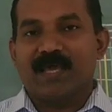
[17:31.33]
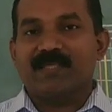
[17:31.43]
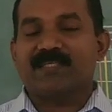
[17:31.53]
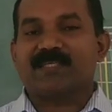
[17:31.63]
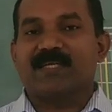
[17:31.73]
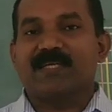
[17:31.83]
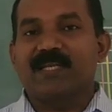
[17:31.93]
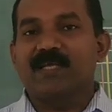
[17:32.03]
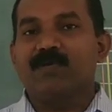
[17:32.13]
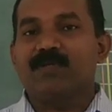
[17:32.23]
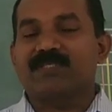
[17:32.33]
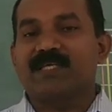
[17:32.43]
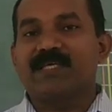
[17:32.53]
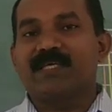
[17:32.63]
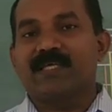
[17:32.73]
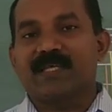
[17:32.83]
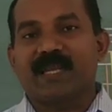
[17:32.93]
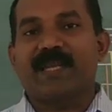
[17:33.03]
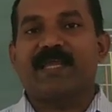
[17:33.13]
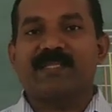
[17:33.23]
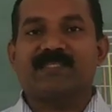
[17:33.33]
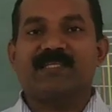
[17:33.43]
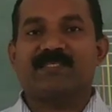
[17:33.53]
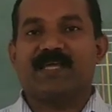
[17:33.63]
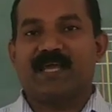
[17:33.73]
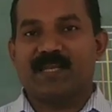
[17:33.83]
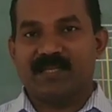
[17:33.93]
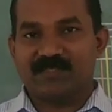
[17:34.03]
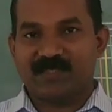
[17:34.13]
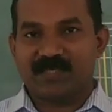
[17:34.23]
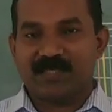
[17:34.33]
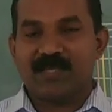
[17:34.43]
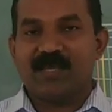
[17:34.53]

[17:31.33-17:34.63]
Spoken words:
it continuously irradiates its energy